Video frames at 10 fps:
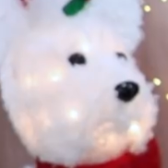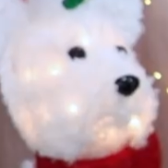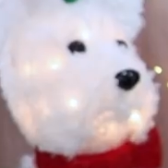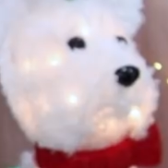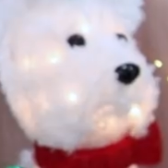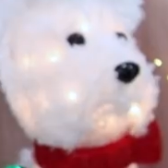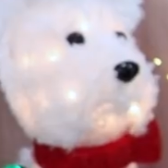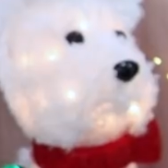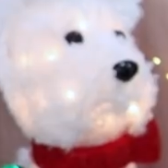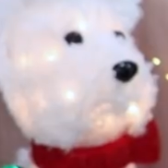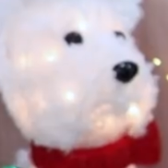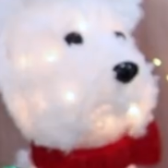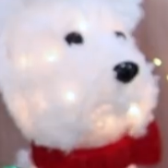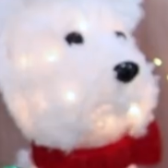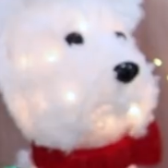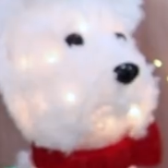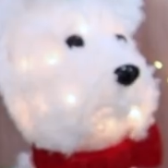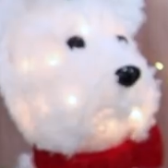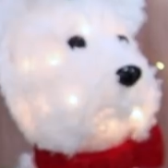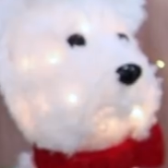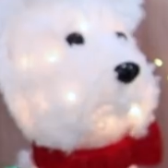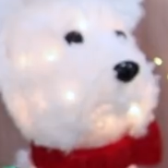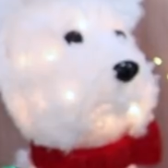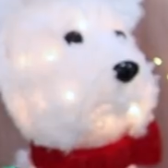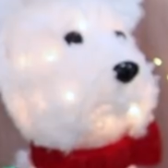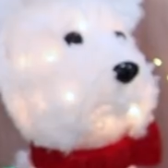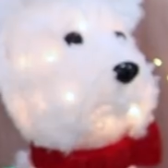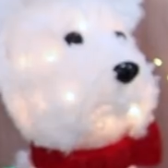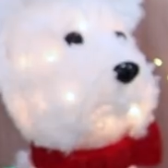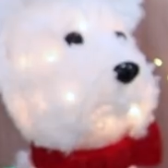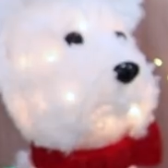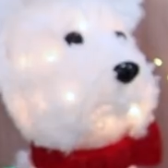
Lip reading: The person shown says nothing.